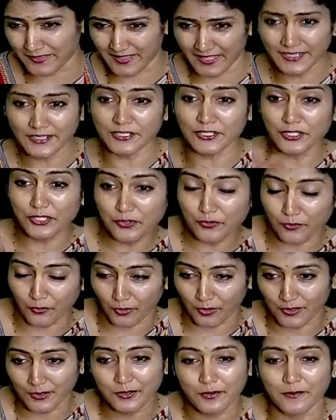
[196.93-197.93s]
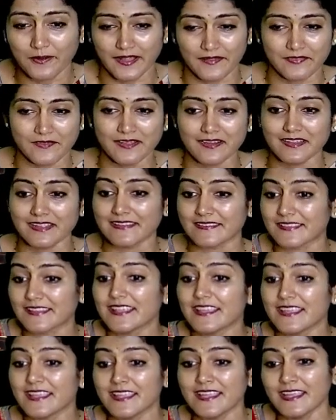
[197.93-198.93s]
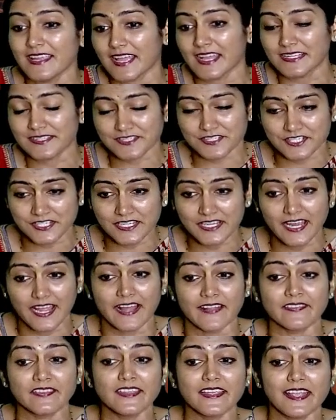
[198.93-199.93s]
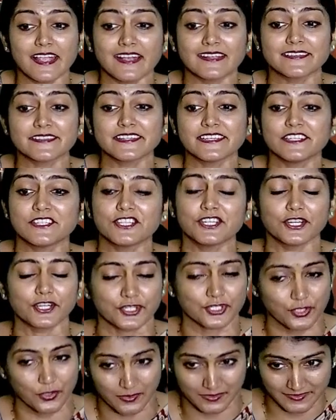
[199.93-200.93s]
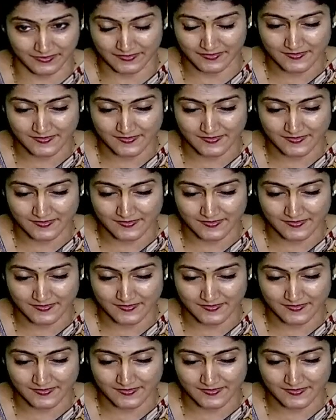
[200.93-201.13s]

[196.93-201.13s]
new altogether, is the ESG and the SDG assurance.